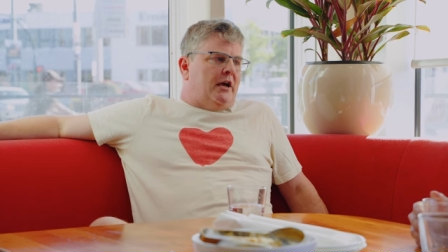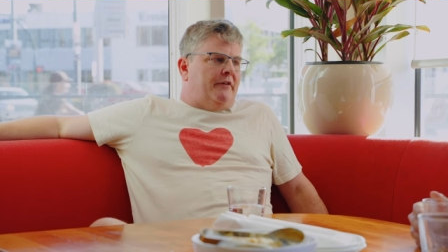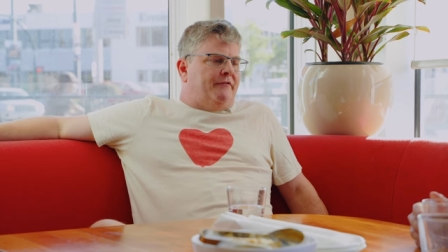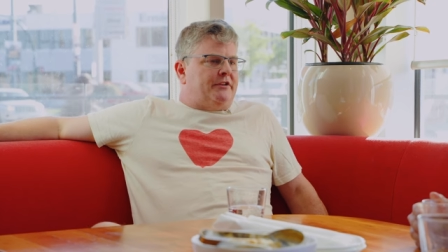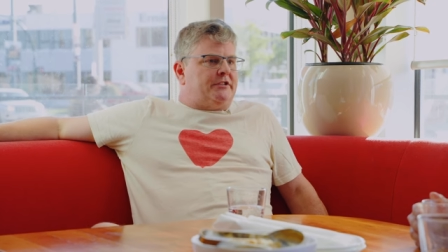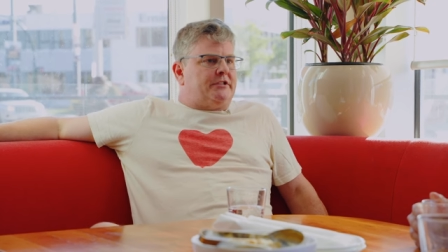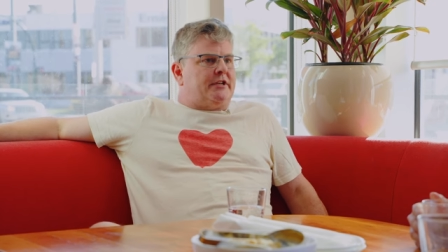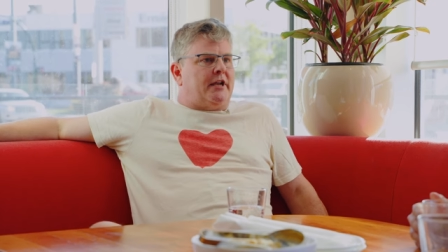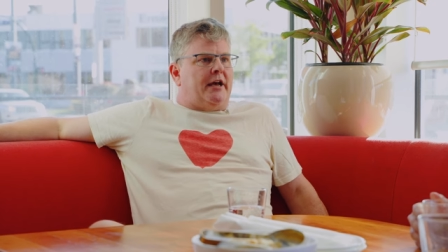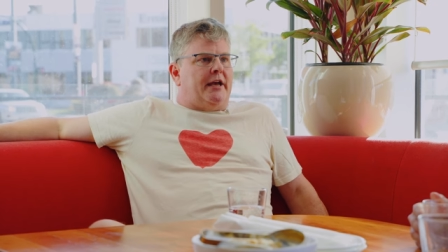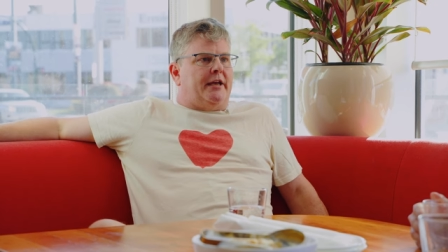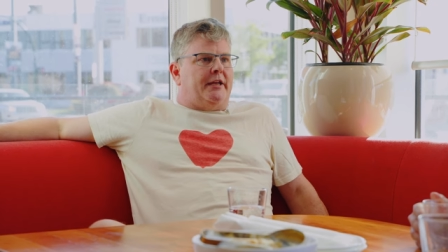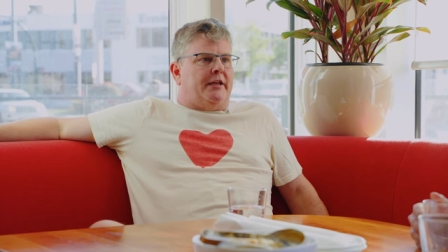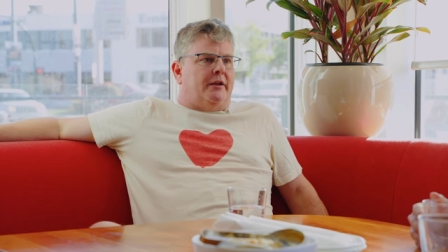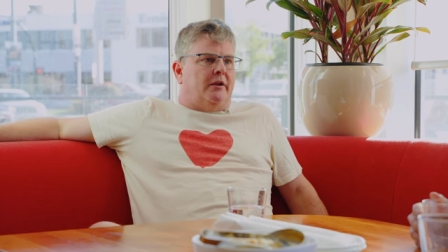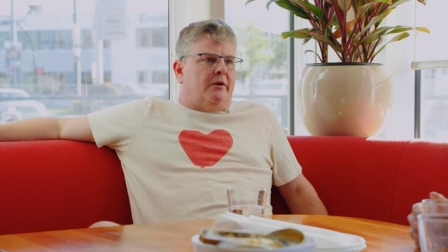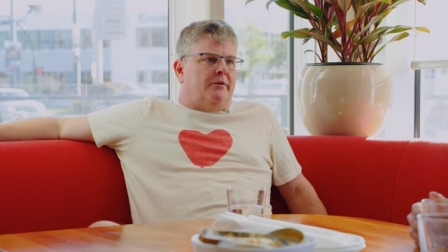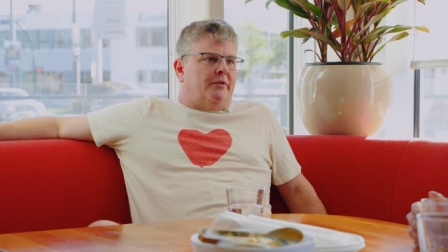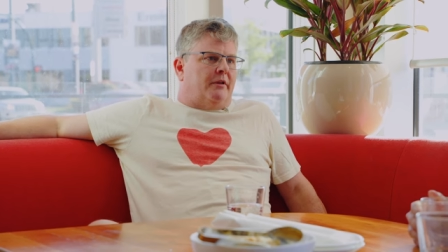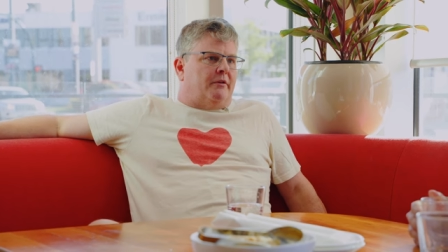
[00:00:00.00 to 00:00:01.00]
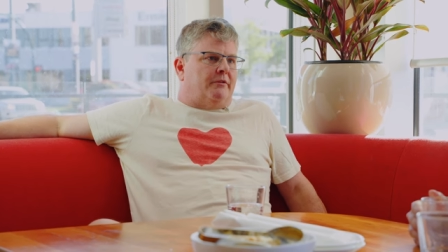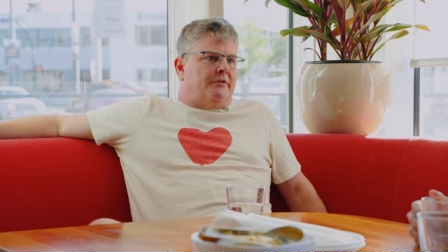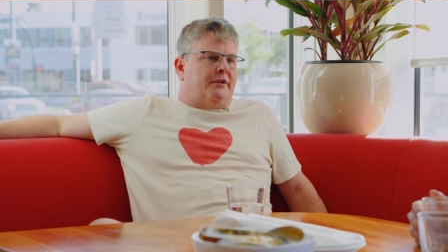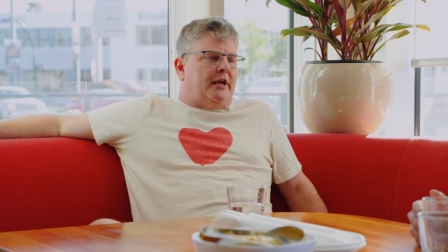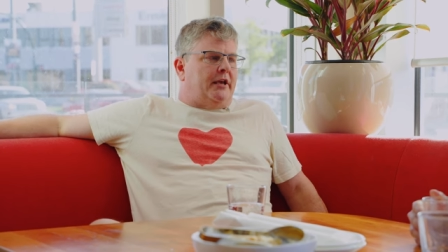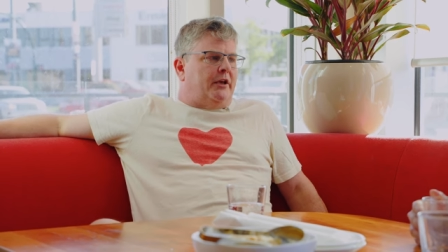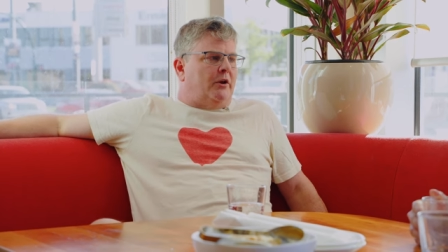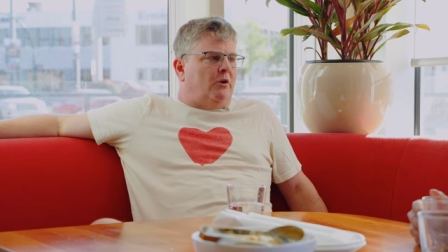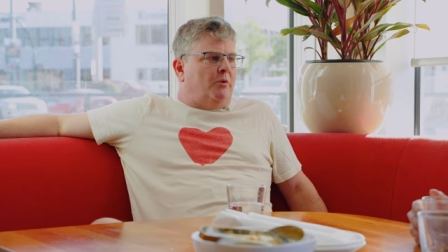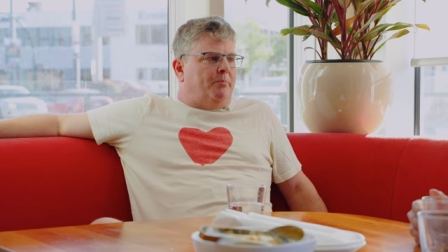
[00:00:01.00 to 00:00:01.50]
tough. It's tight. You know, the
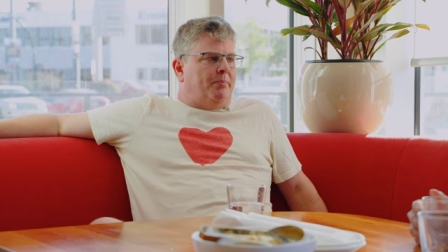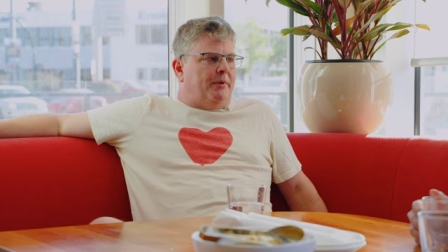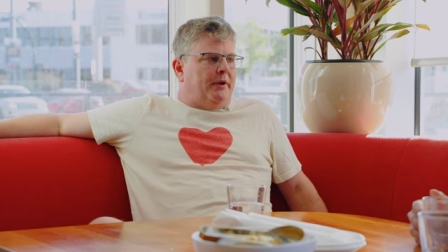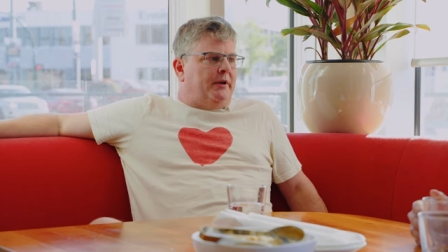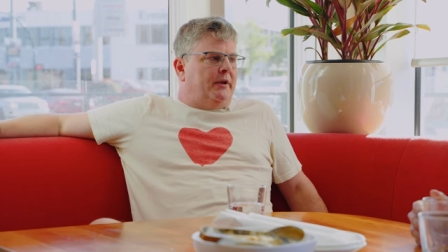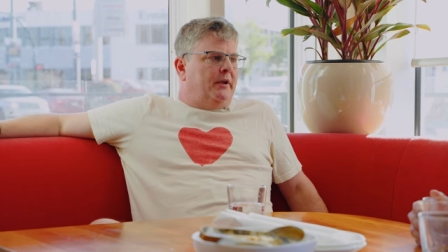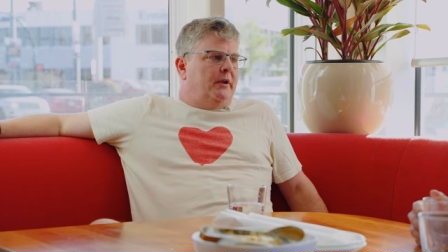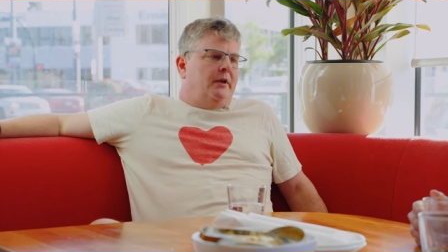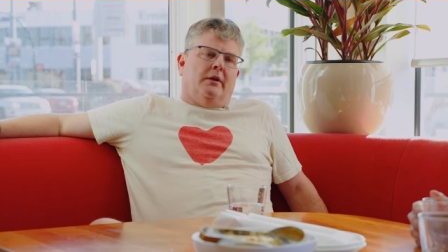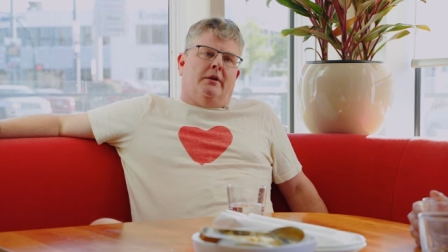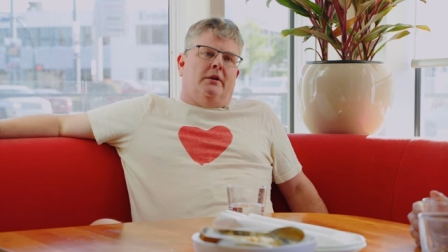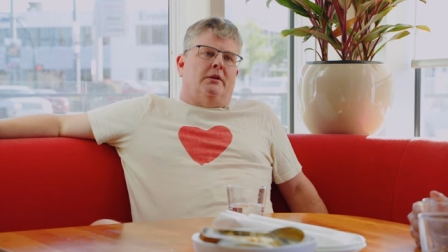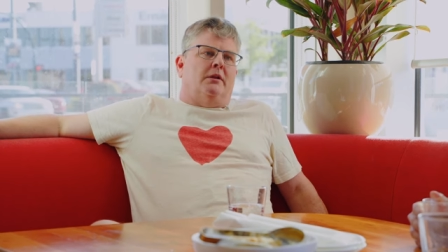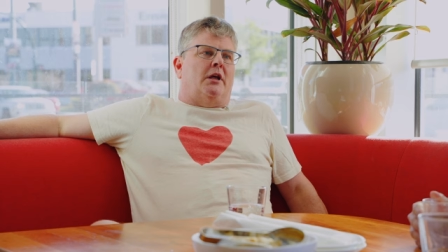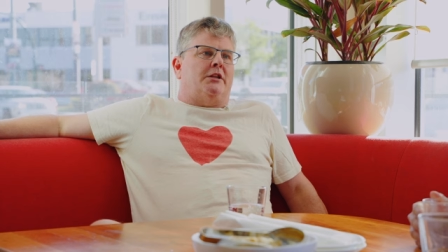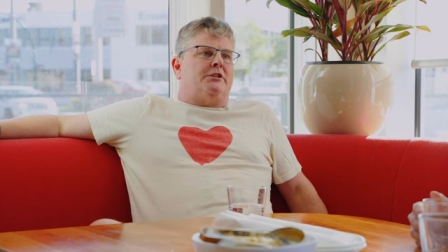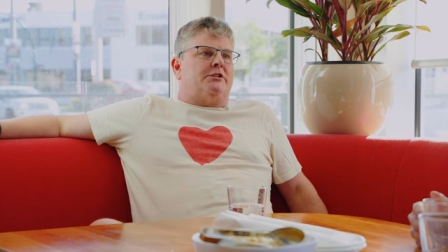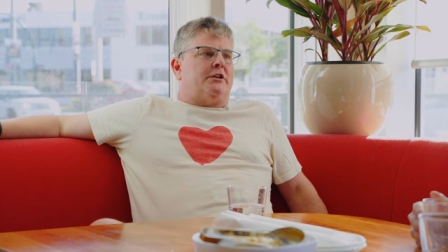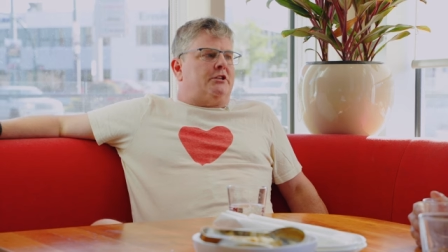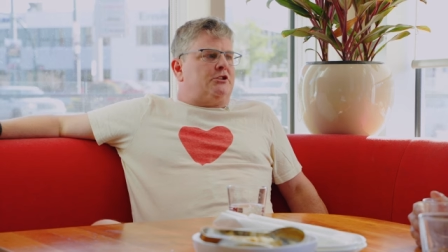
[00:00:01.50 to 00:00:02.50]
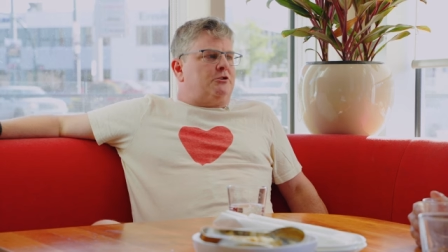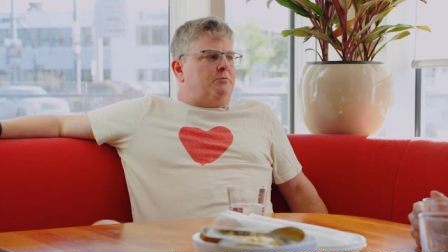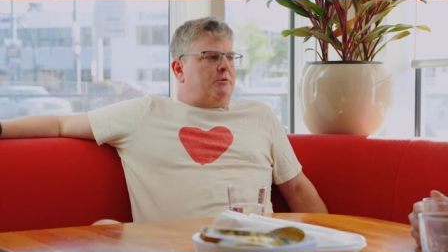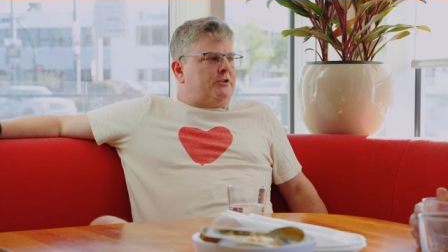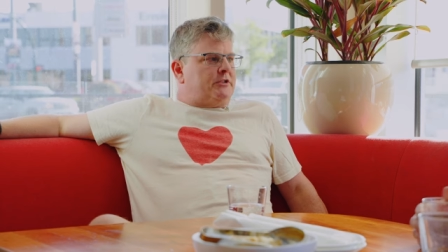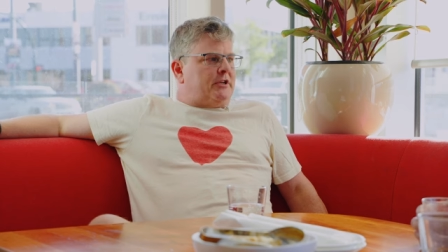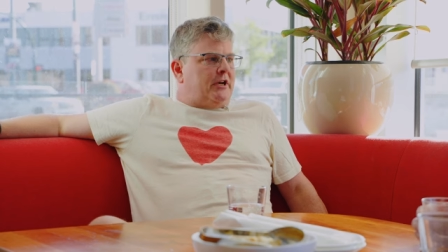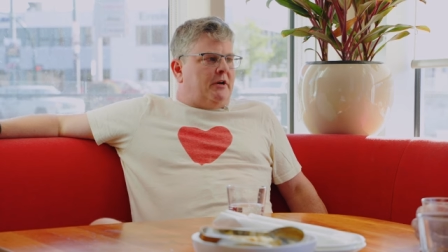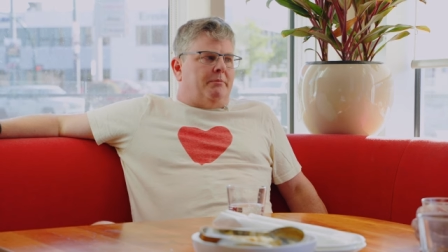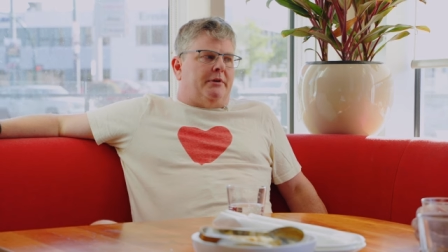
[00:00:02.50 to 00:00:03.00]
day you open, lots of
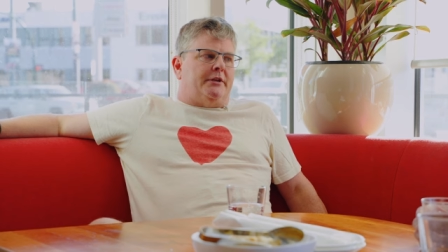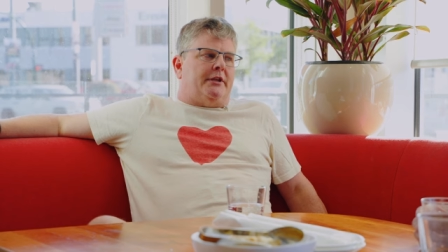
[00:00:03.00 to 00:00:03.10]
customers come.